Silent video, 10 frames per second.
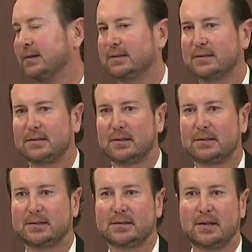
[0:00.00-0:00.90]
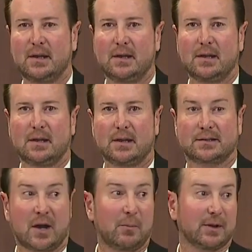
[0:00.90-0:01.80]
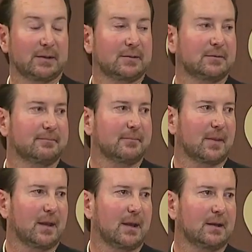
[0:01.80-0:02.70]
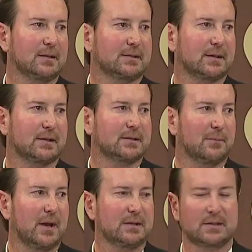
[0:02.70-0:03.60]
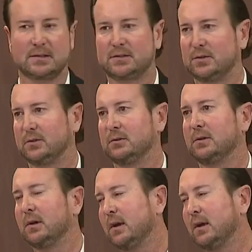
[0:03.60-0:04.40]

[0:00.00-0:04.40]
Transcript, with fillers: it's, it's, it's humbling and it's, uh, it's amazing to